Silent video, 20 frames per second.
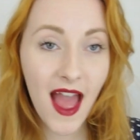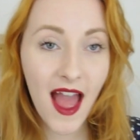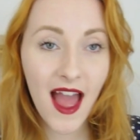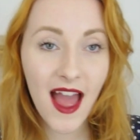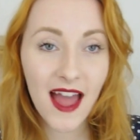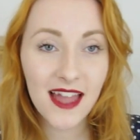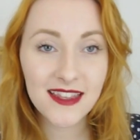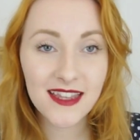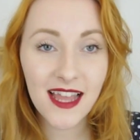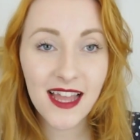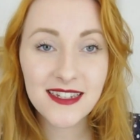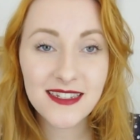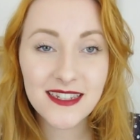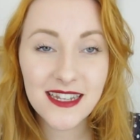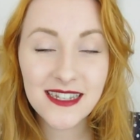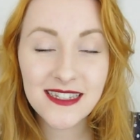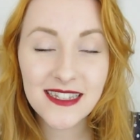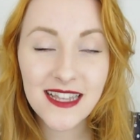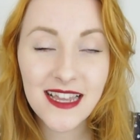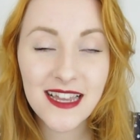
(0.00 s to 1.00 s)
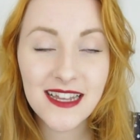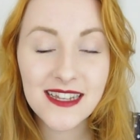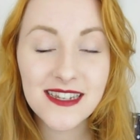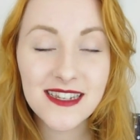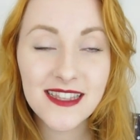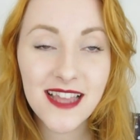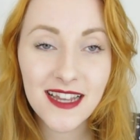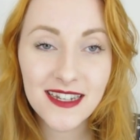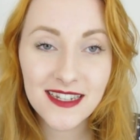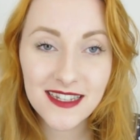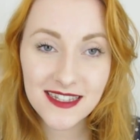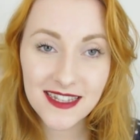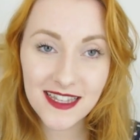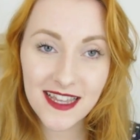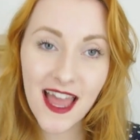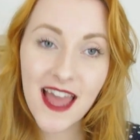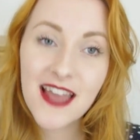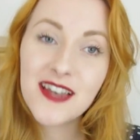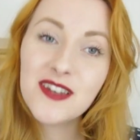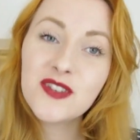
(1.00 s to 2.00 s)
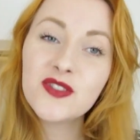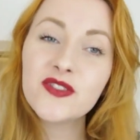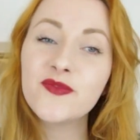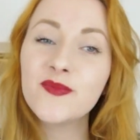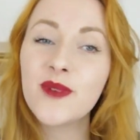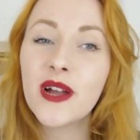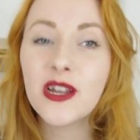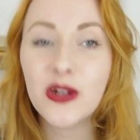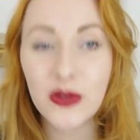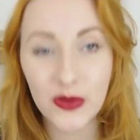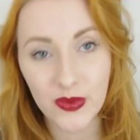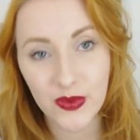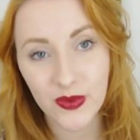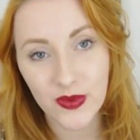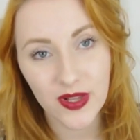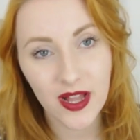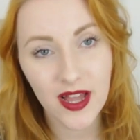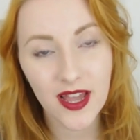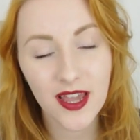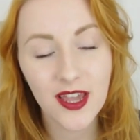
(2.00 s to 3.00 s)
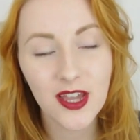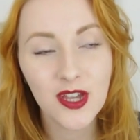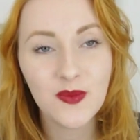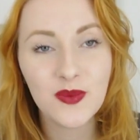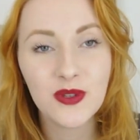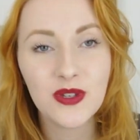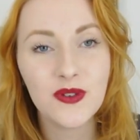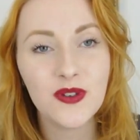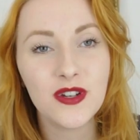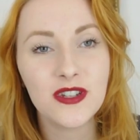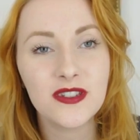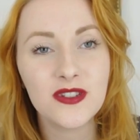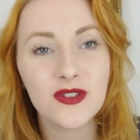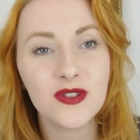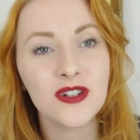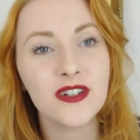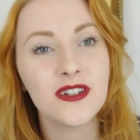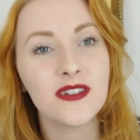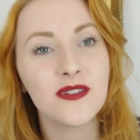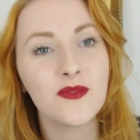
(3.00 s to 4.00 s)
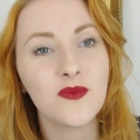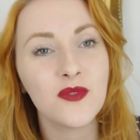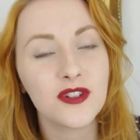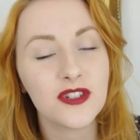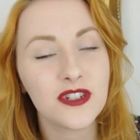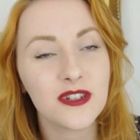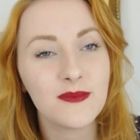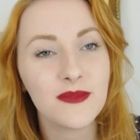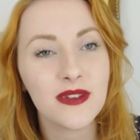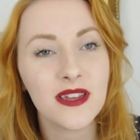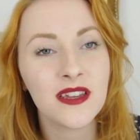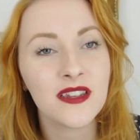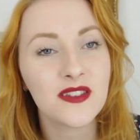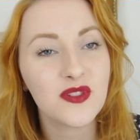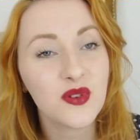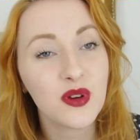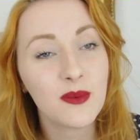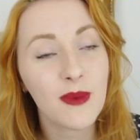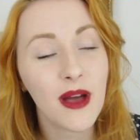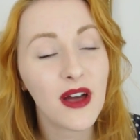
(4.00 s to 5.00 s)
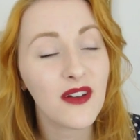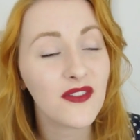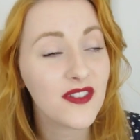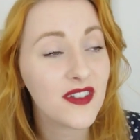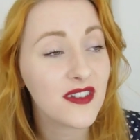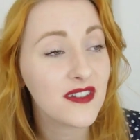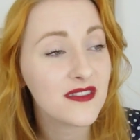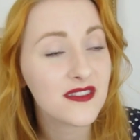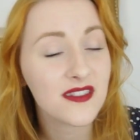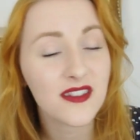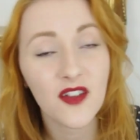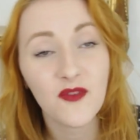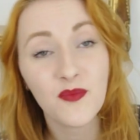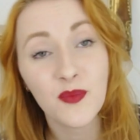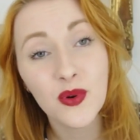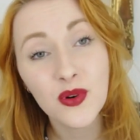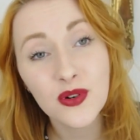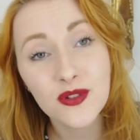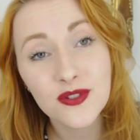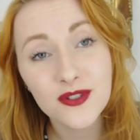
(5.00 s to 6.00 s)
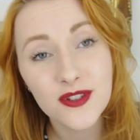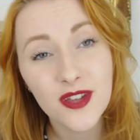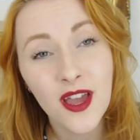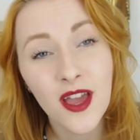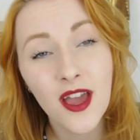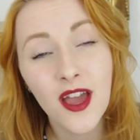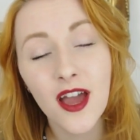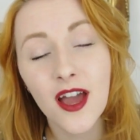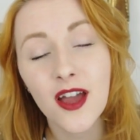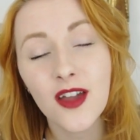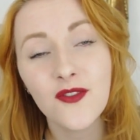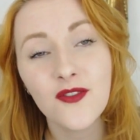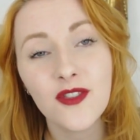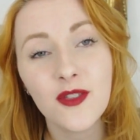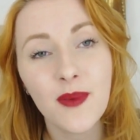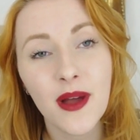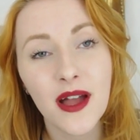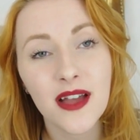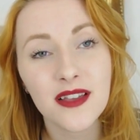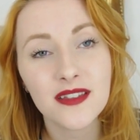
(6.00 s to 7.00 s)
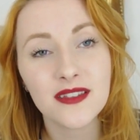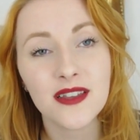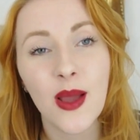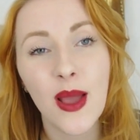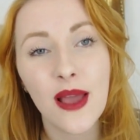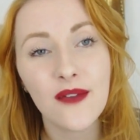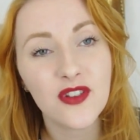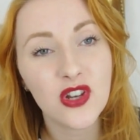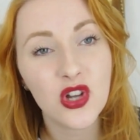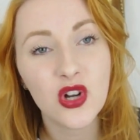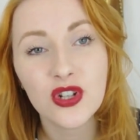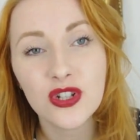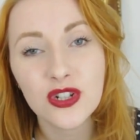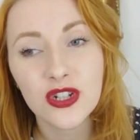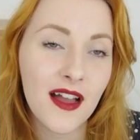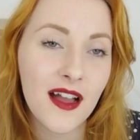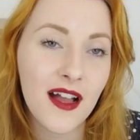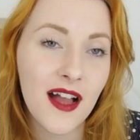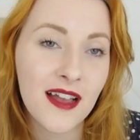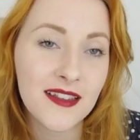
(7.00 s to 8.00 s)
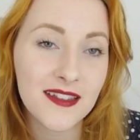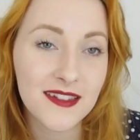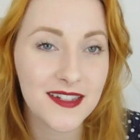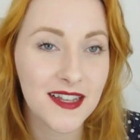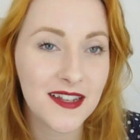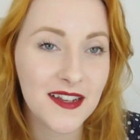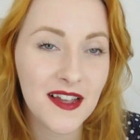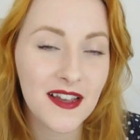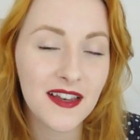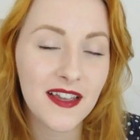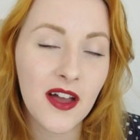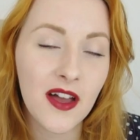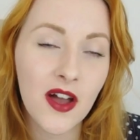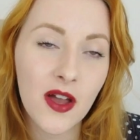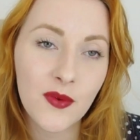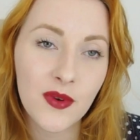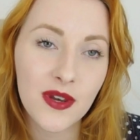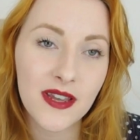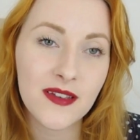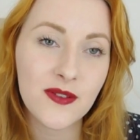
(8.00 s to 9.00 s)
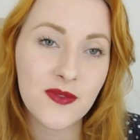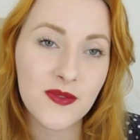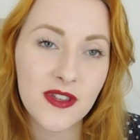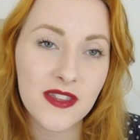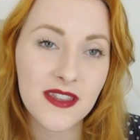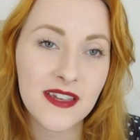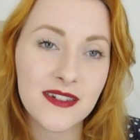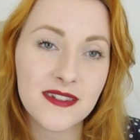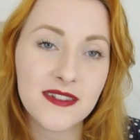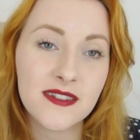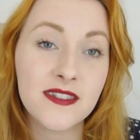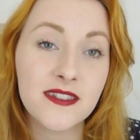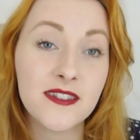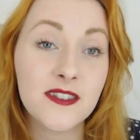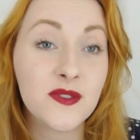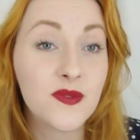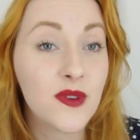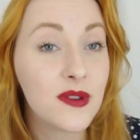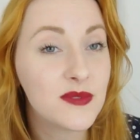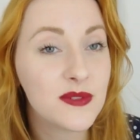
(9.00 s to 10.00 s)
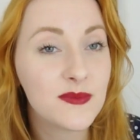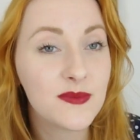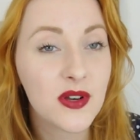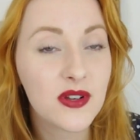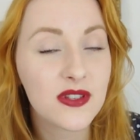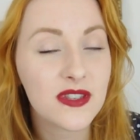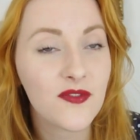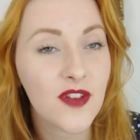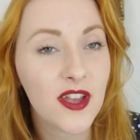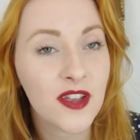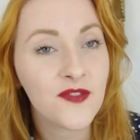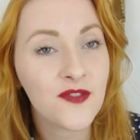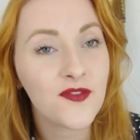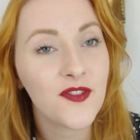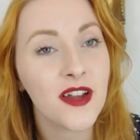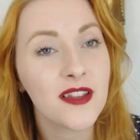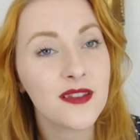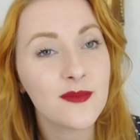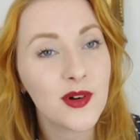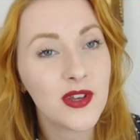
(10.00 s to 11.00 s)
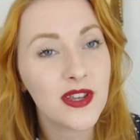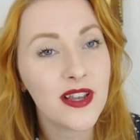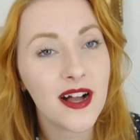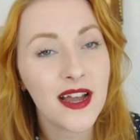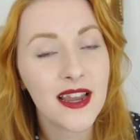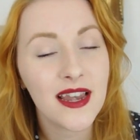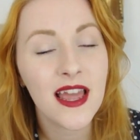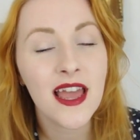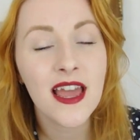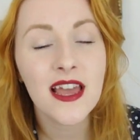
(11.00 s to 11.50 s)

And that is it. That is the end of my haul. I hope you enjoyed watching me talk about things that I've bought over the past however long. As I said earlier, I will link all the things in the description box if I can find them online.